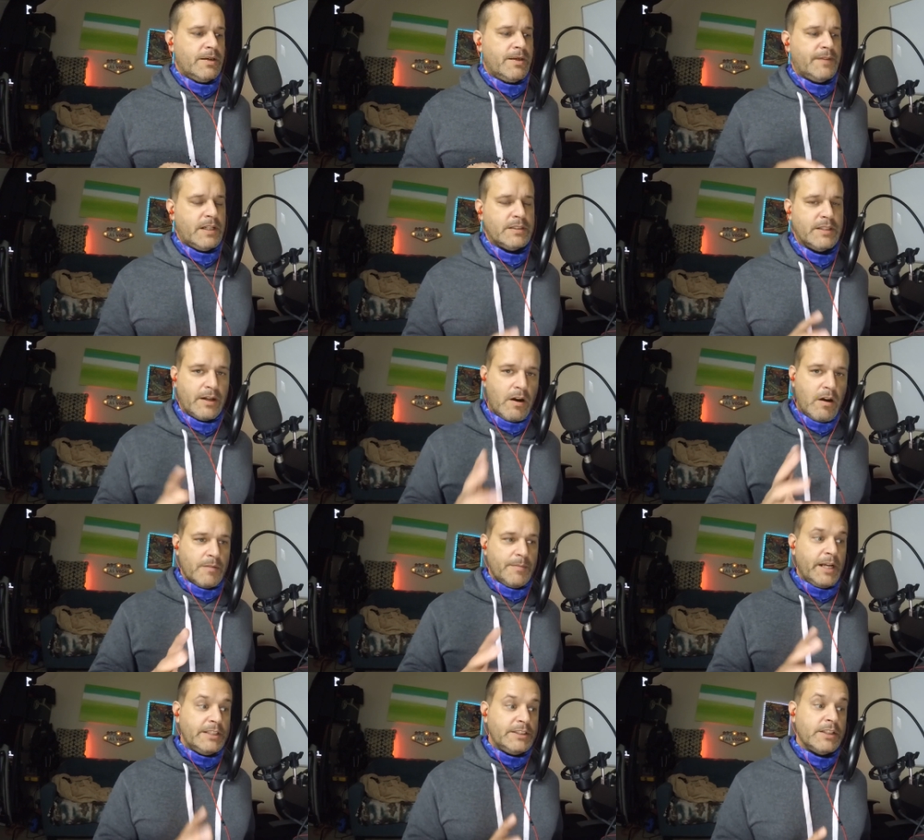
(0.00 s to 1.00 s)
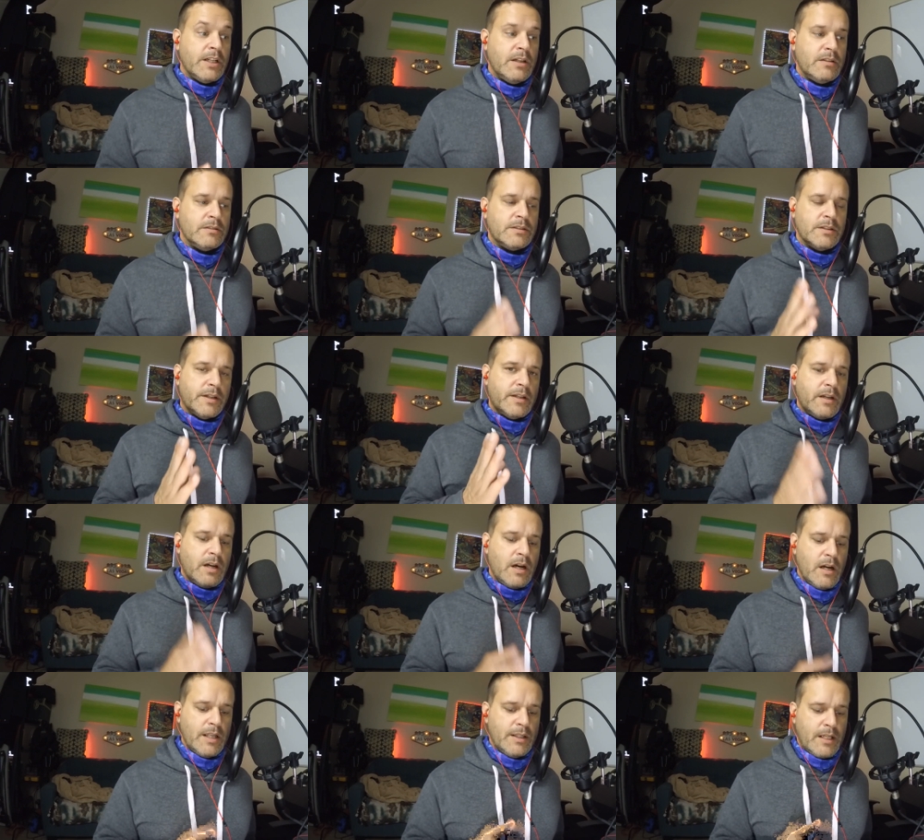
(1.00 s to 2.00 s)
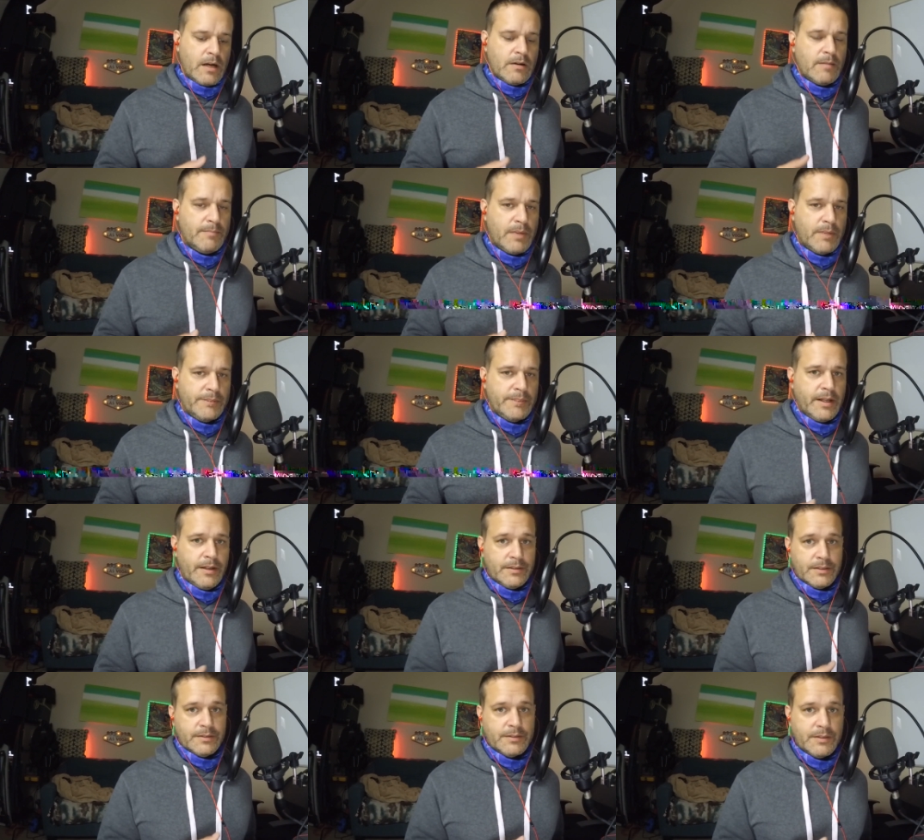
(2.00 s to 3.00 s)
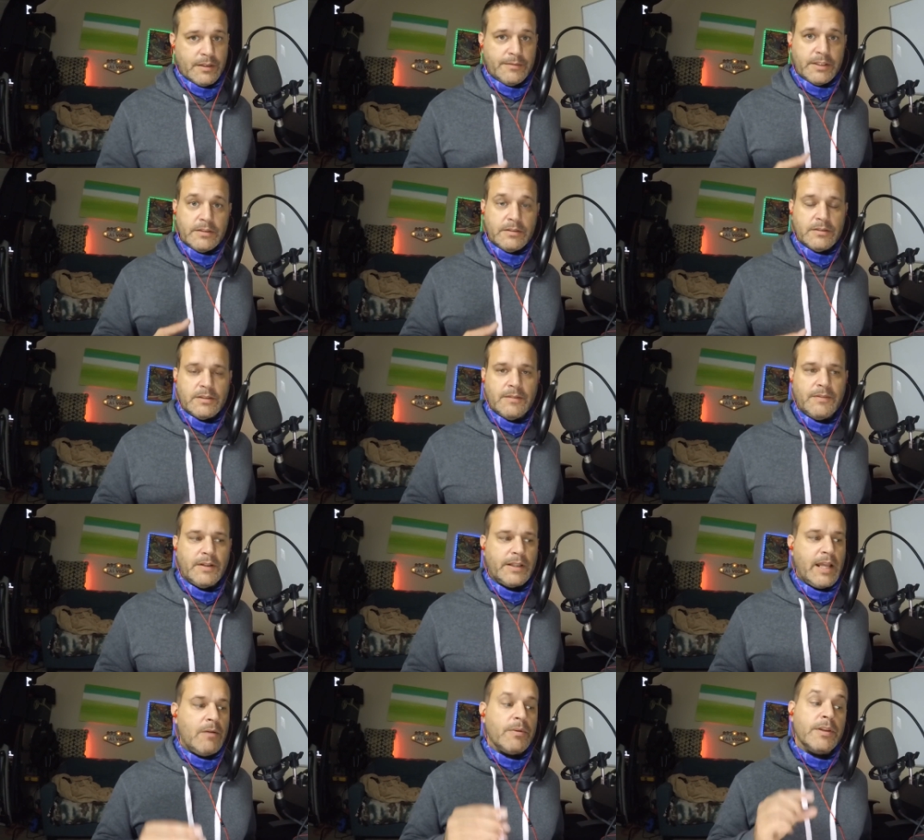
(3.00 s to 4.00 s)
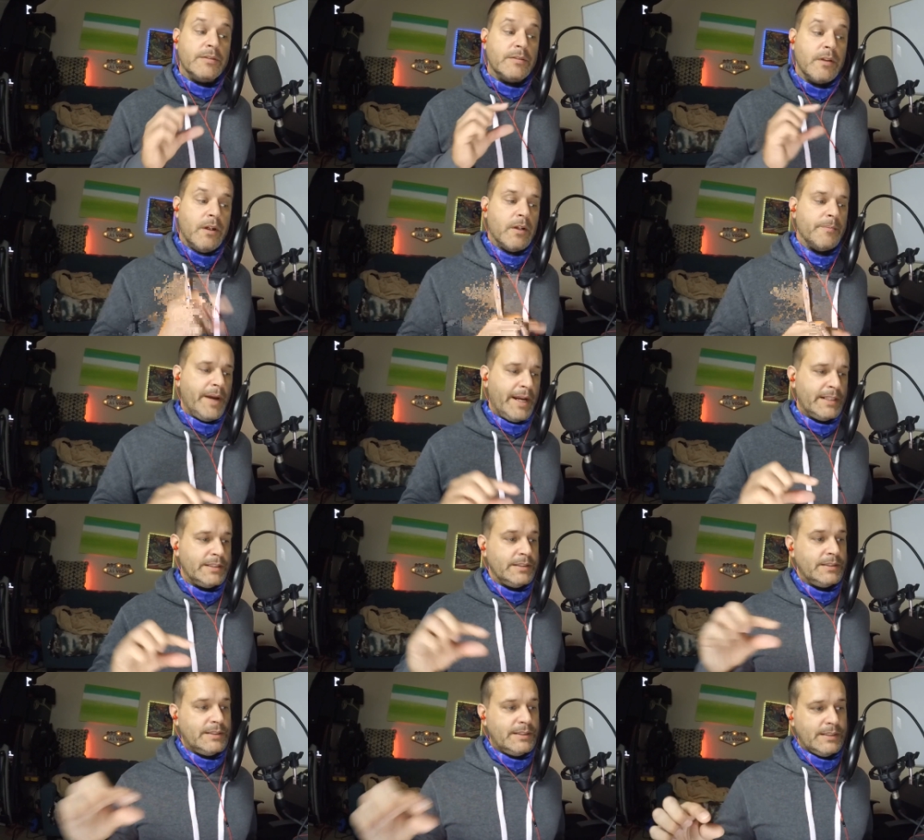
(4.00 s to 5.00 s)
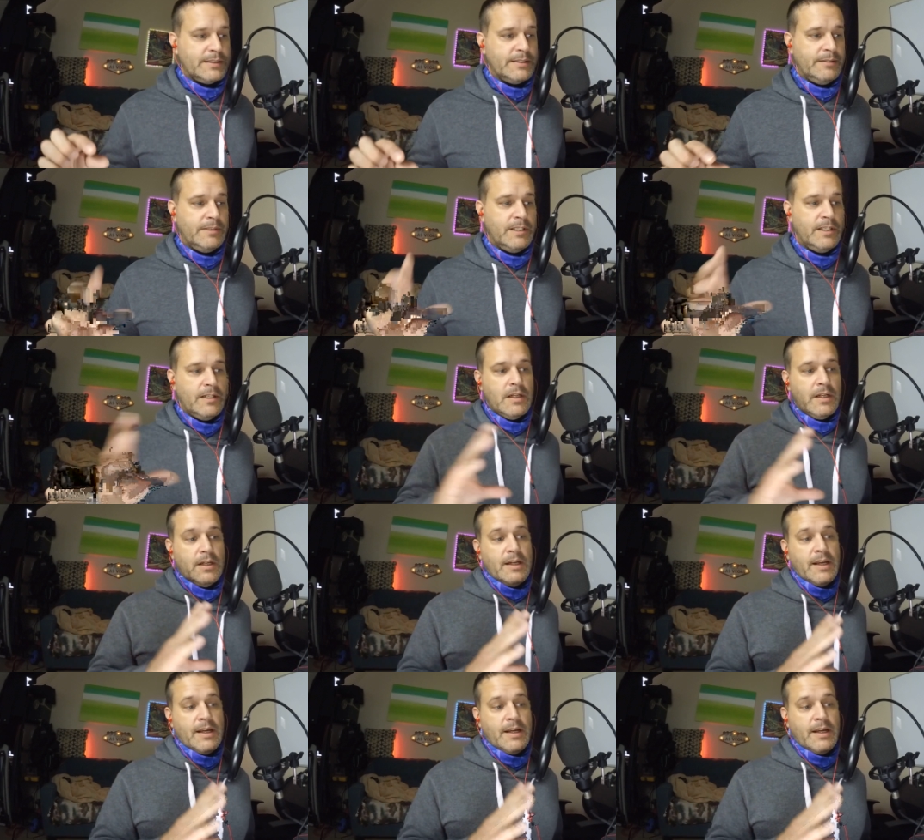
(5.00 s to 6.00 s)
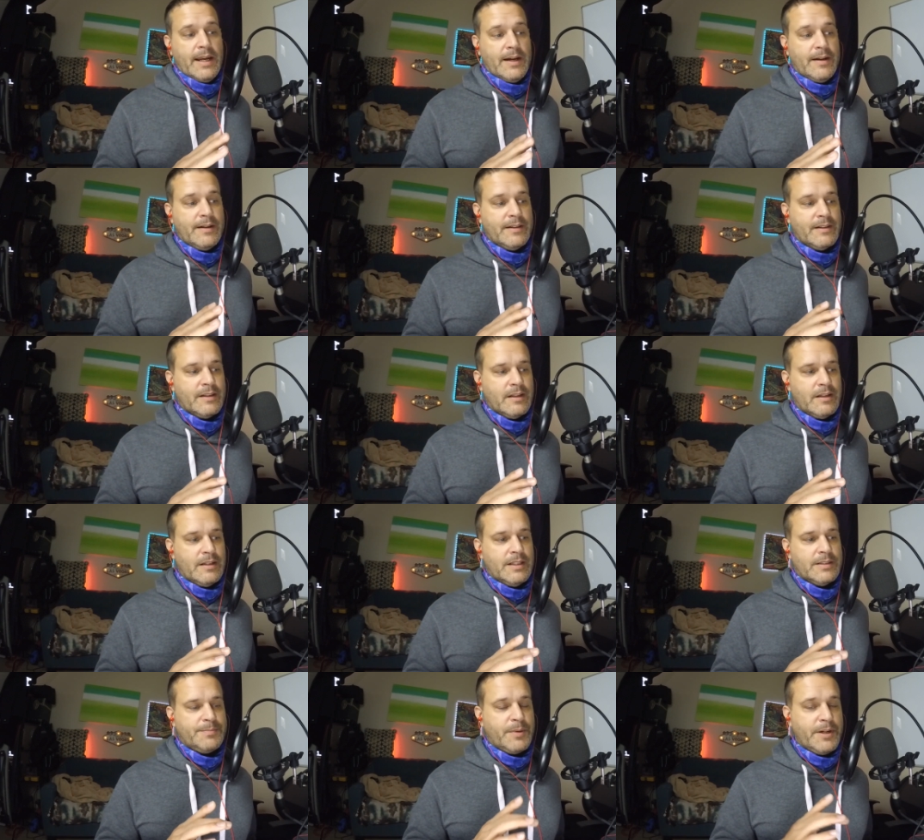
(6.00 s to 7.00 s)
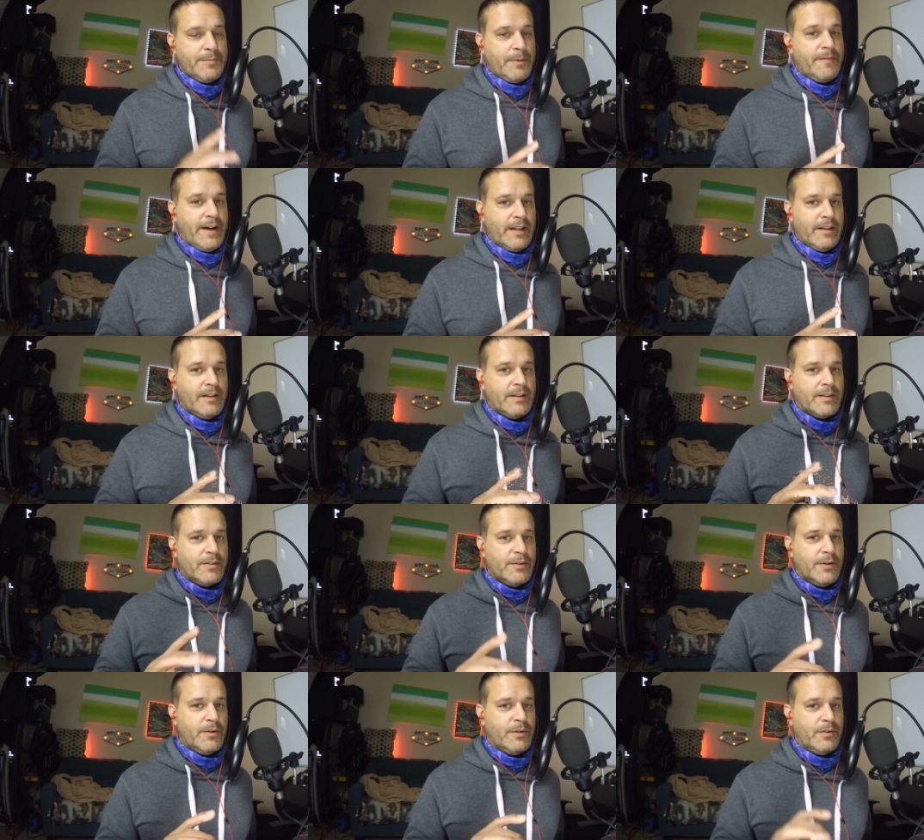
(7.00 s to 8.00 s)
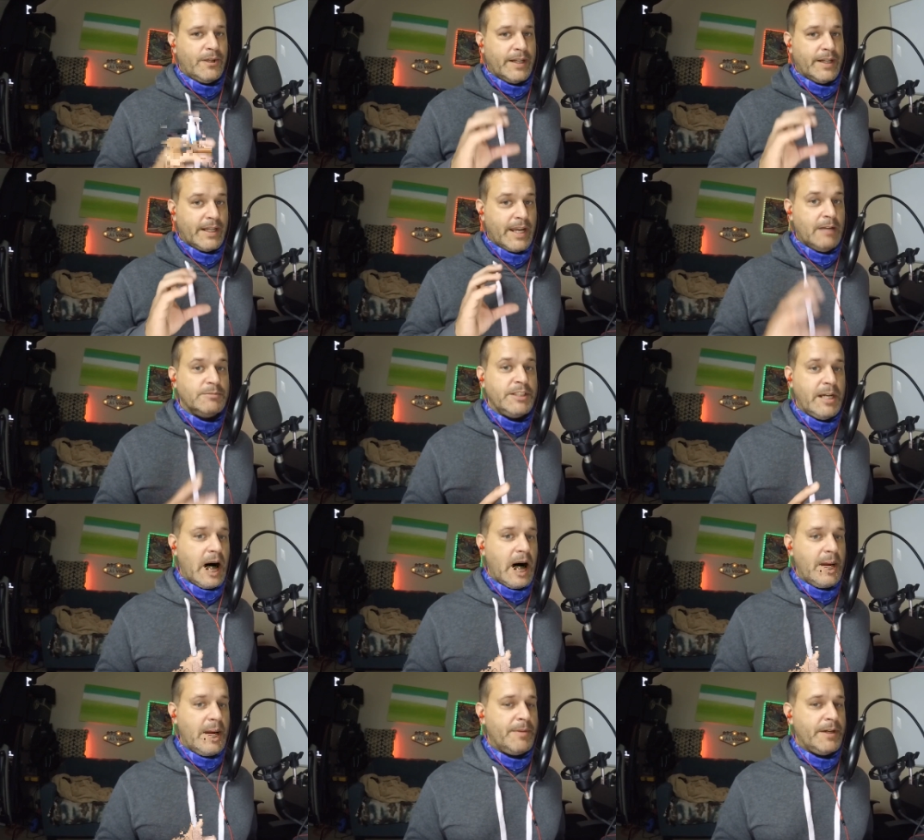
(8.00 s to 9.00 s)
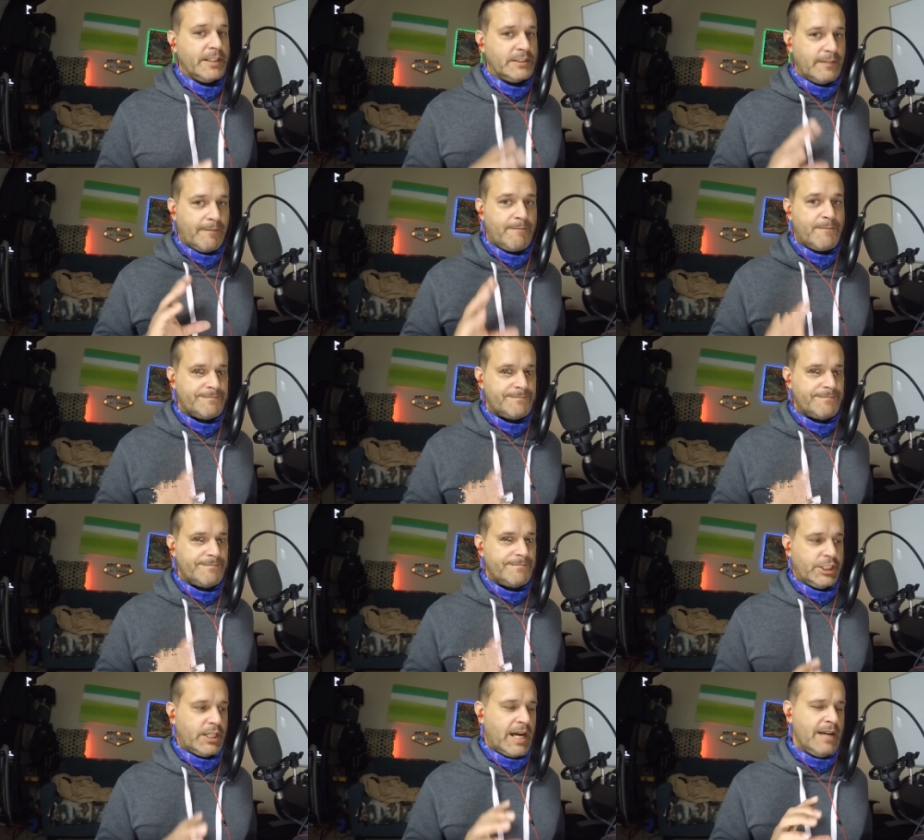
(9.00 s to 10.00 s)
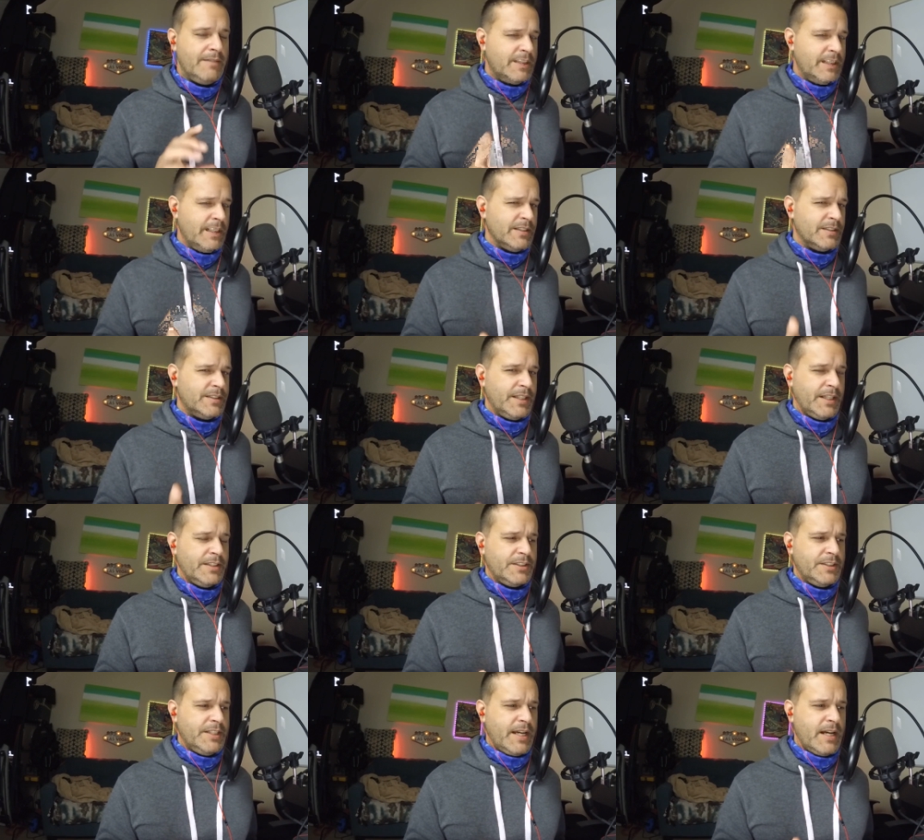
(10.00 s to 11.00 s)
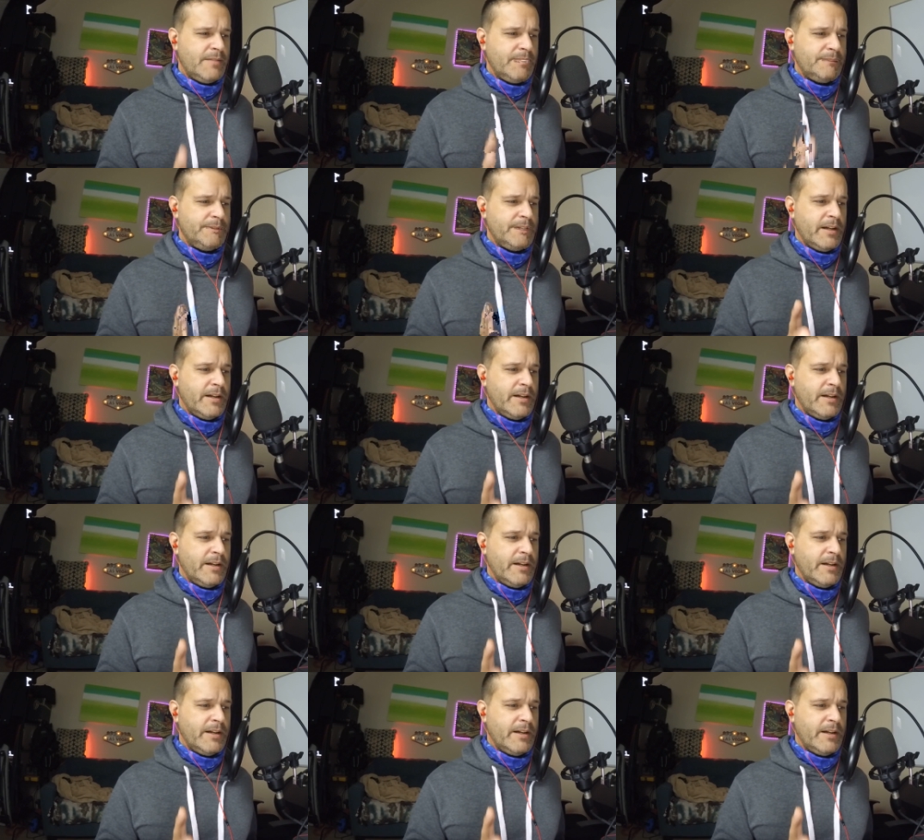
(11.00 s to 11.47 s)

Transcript: as far as like automation goes, they're cutting down on bartenders and servers and stuff like that with this automation system. And it's pretty prevalent through like MGM properties for sure. I haven't seen it in Caesars yet. Maybe